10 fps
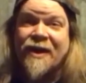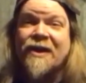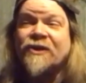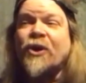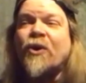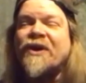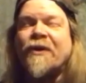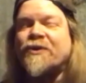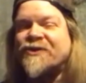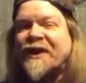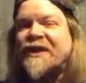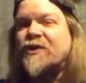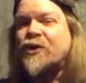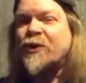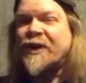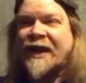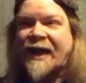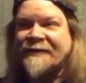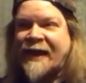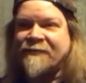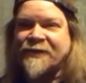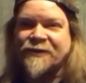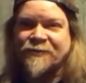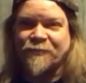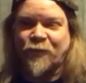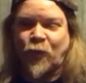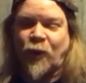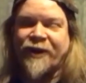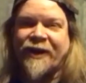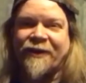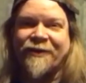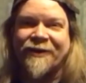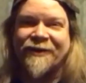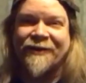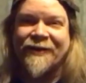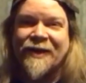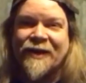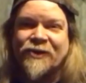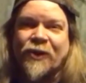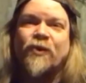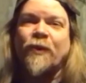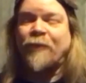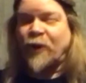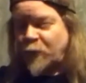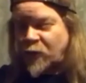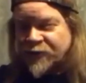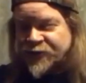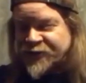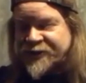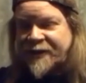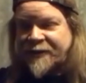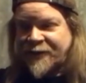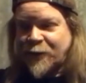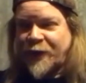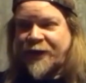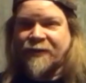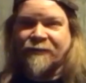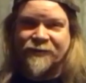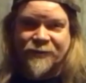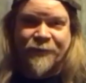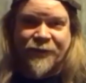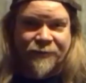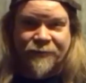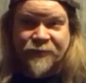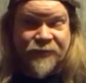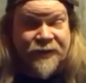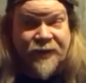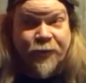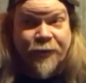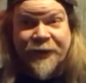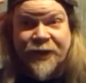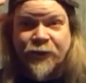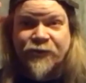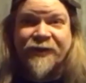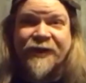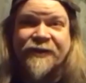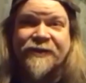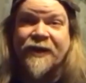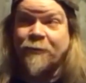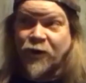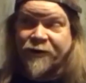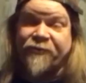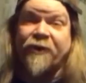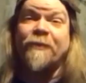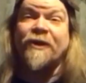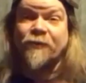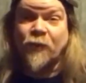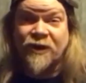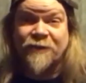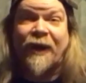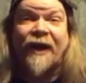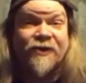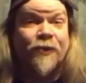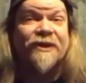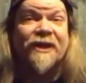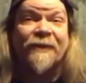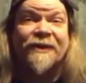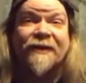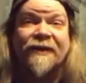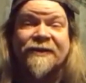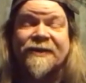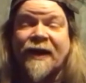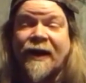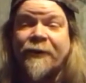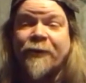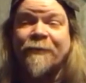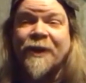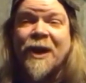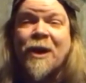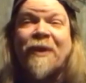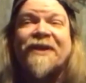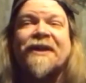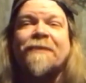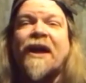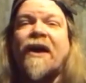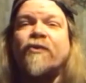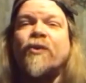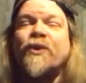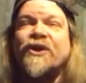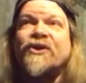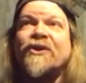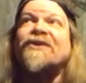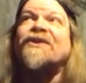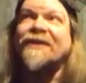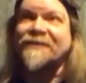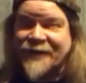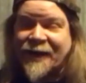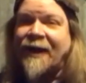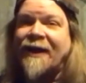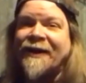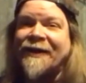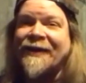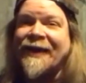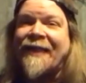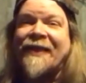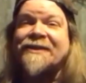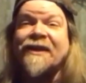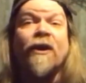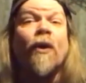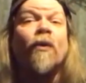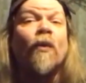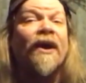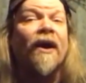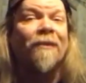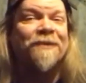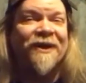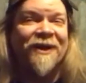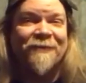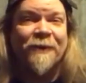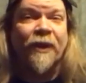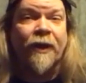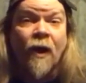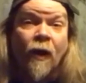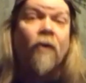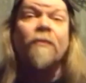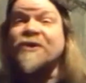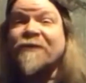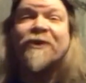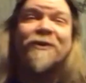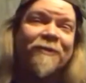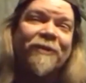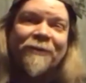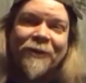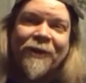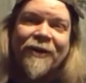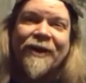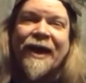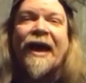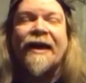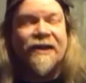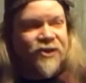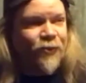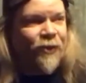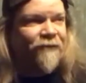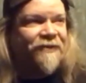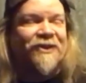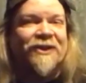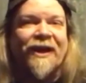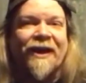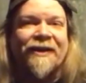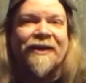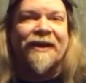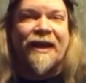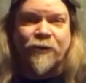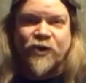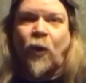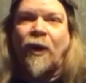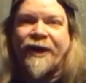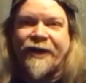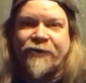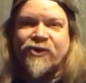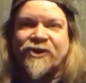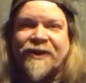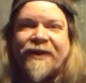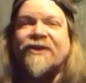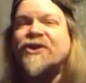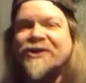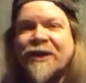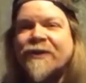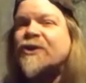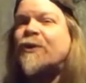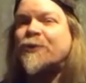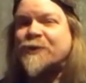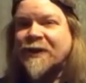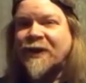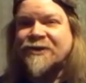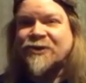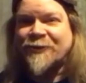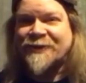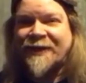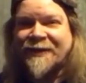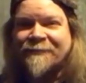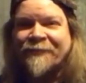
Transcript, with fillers: So it was like you knew you had to have this work ethic so there's one point where I'll just standing there waiting to be see if we're being used for the next scene. And Morgan Freeman walks by. It was the one time I said got to say hi to him. But at the same time, everyone we just all said, said hi, and that's it. No one went up to him and be like, "Oh, Mr. Freeman," blah blah blah. Yeah, and yeah. he just went off to the side, and he was quiet. He was just sitting there because you could tell he's going through his lines through his head.